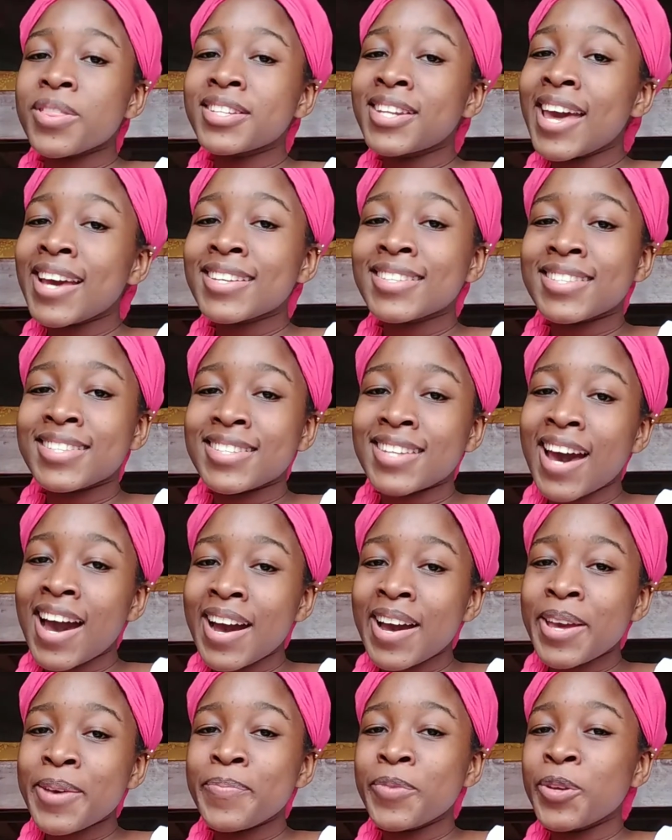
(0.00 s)
the next
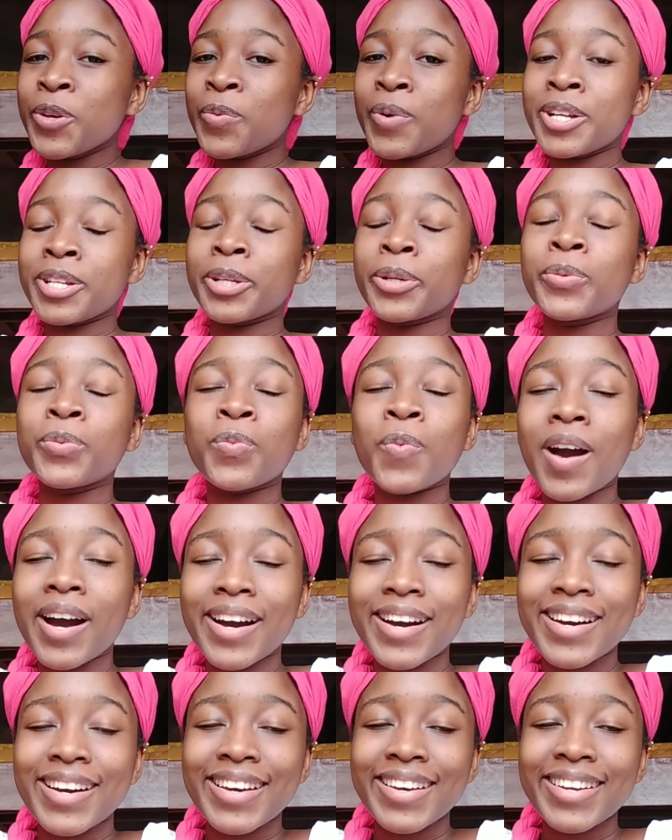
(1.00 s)
time you wonder
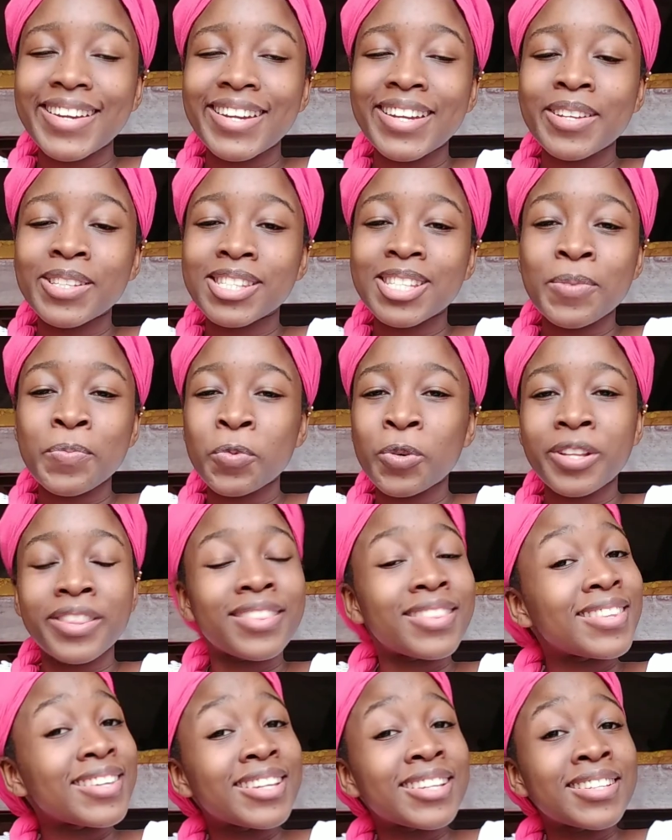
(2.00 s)
why someone
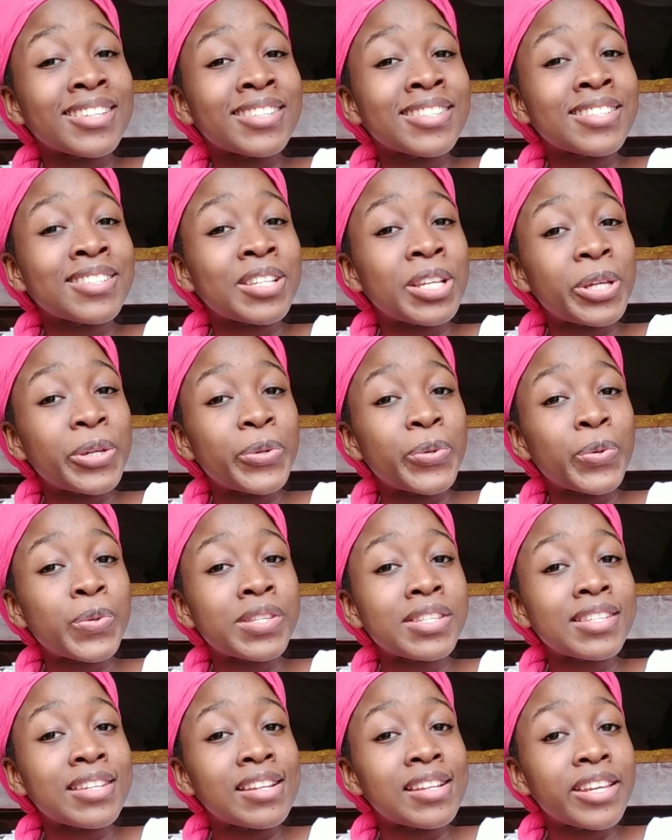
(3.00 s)
thinks you
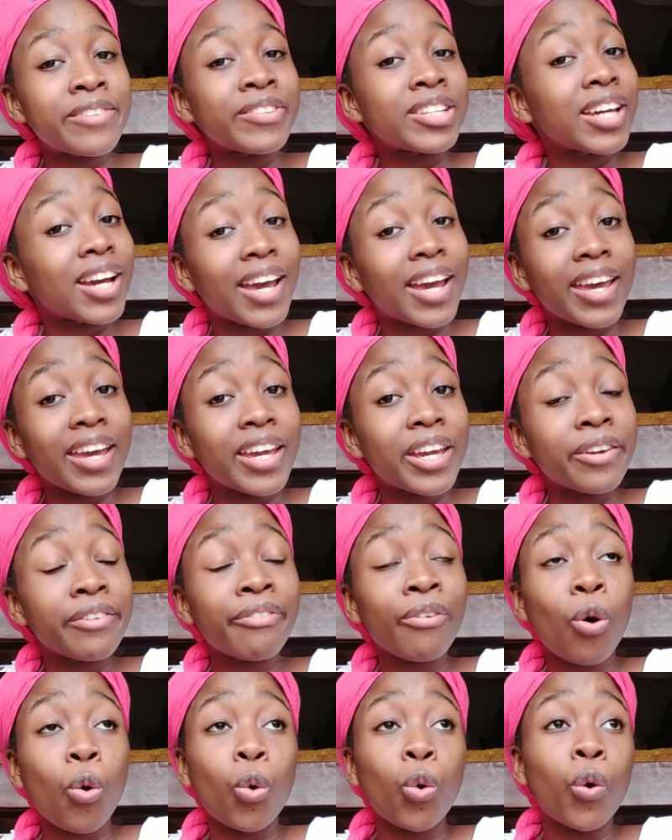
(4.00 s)
still live in a cave
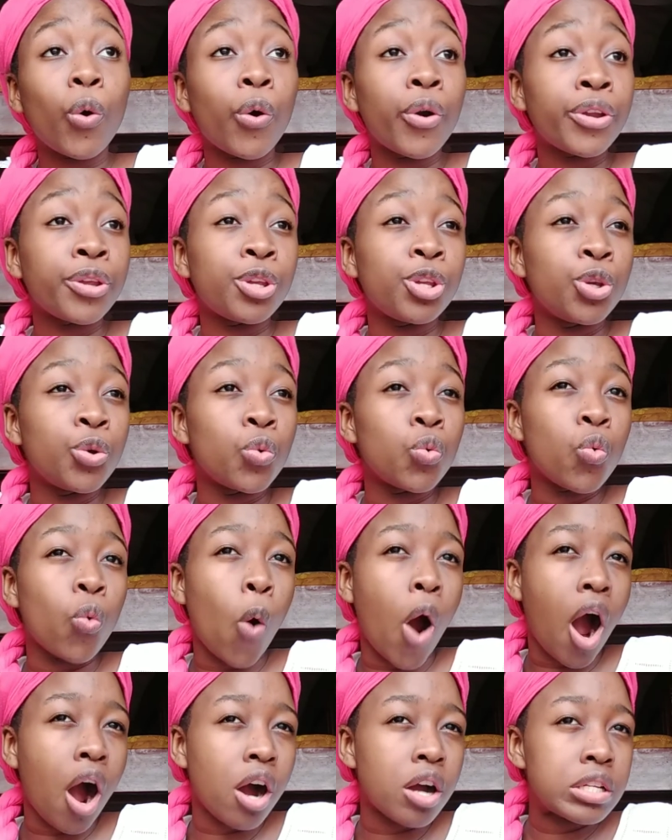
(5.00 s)
or you
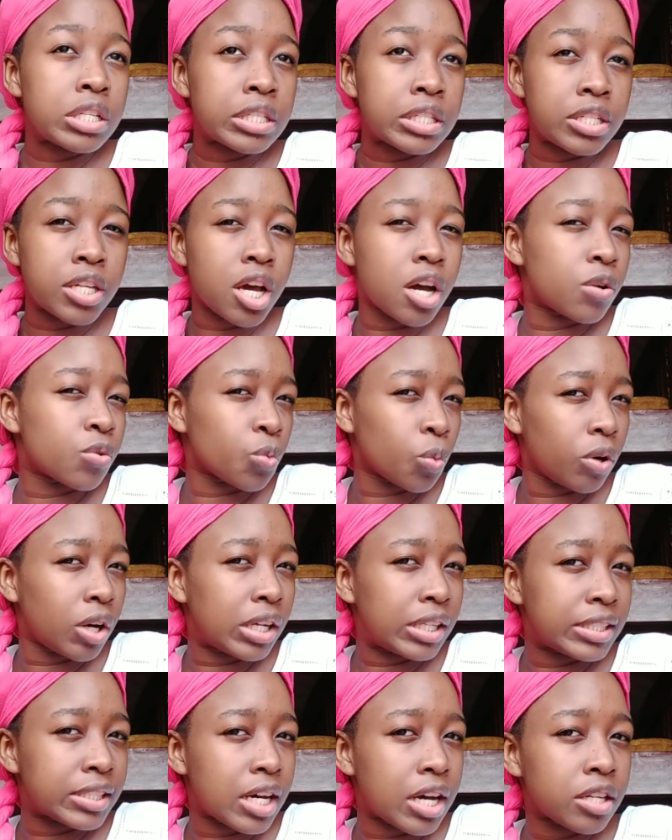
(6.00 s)
hunt down
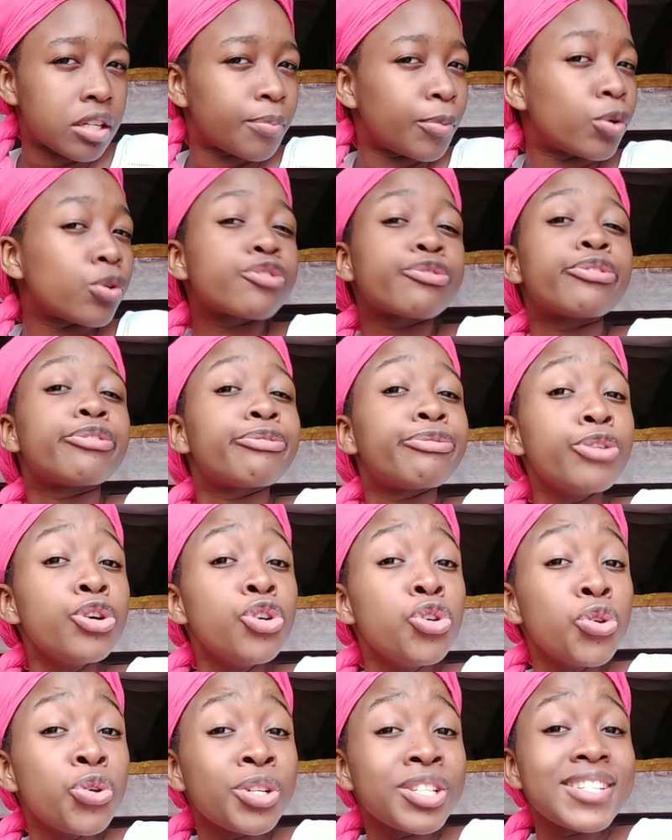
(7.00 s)
wild animals for
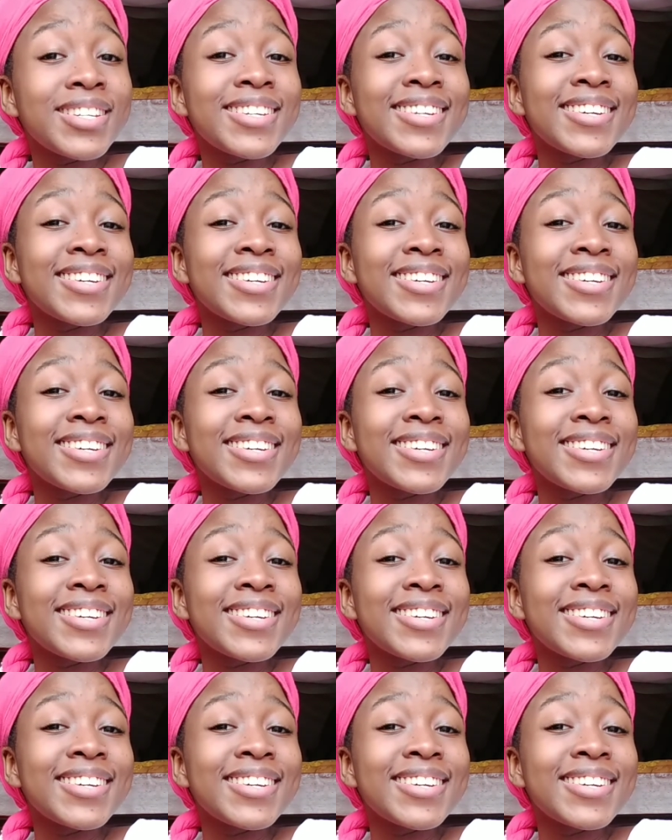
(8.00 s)
food,